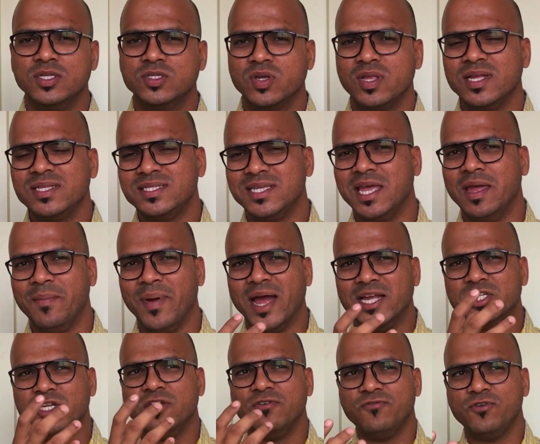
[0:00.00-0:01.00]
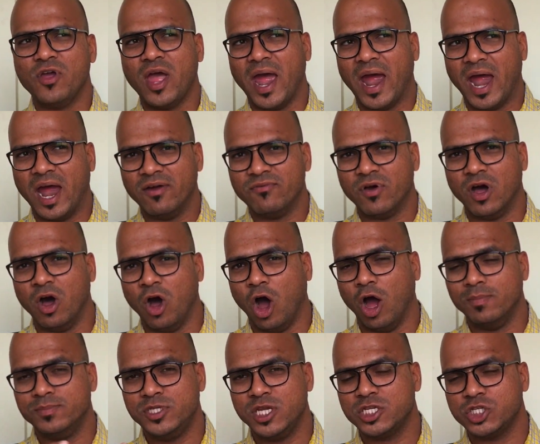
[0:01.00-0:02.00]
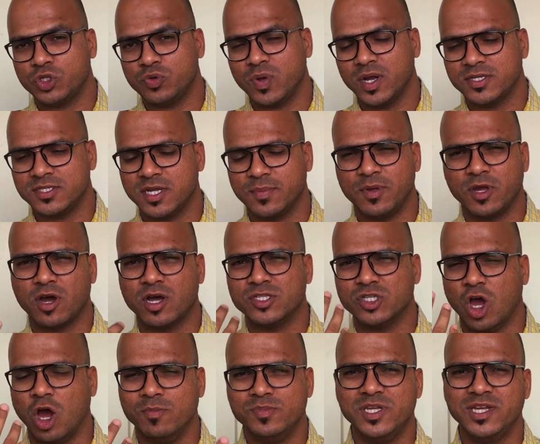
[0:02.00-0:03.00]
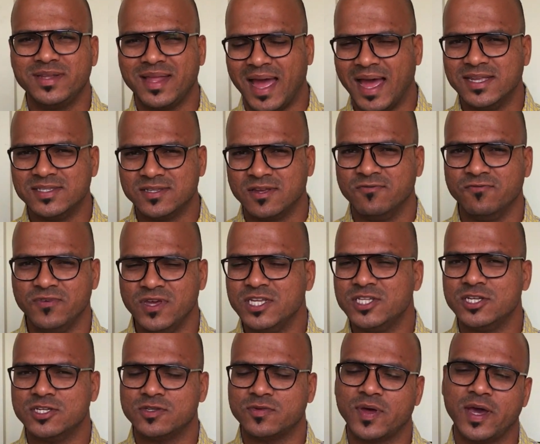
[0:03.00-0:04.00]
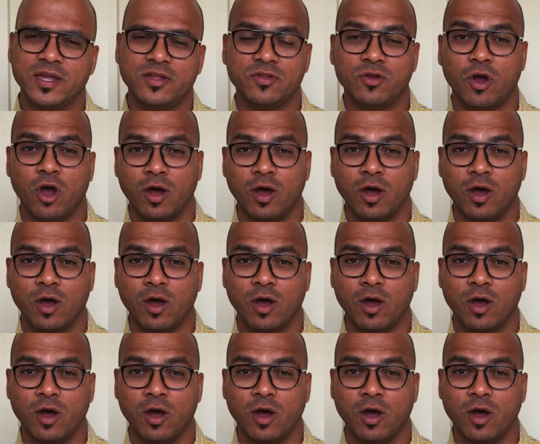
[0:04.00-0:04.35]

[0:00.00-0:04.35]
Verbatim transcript: So let's imagine if you have an object structure, because object has some features, right?